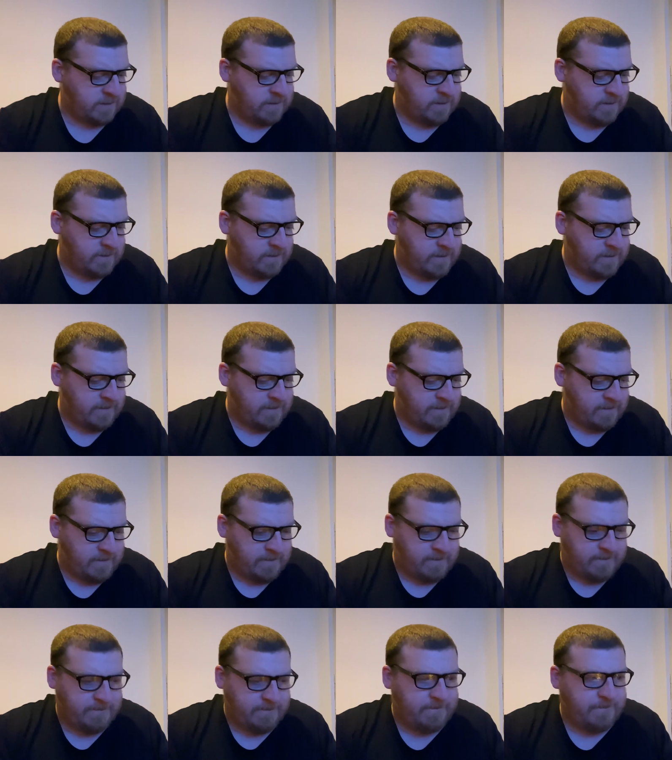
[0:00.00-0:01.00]

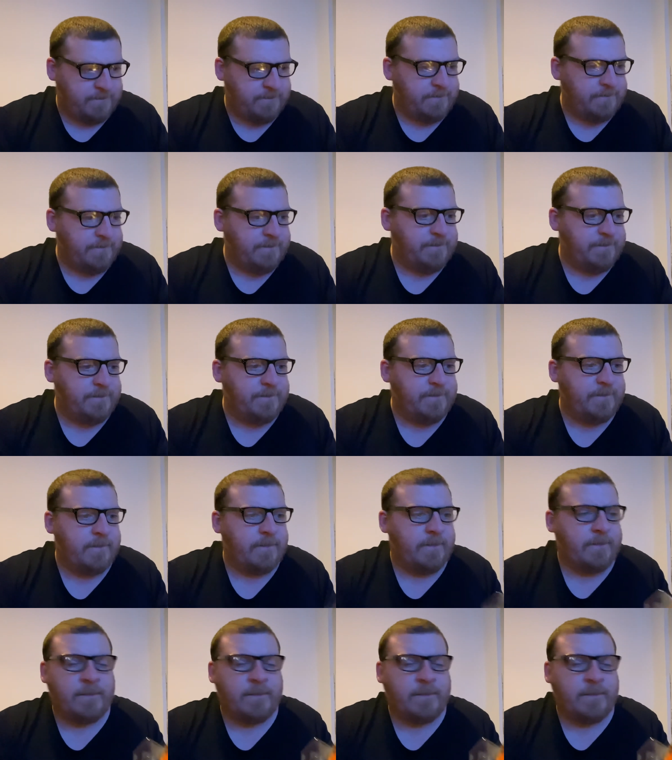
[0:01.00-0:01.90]
Nothing is said.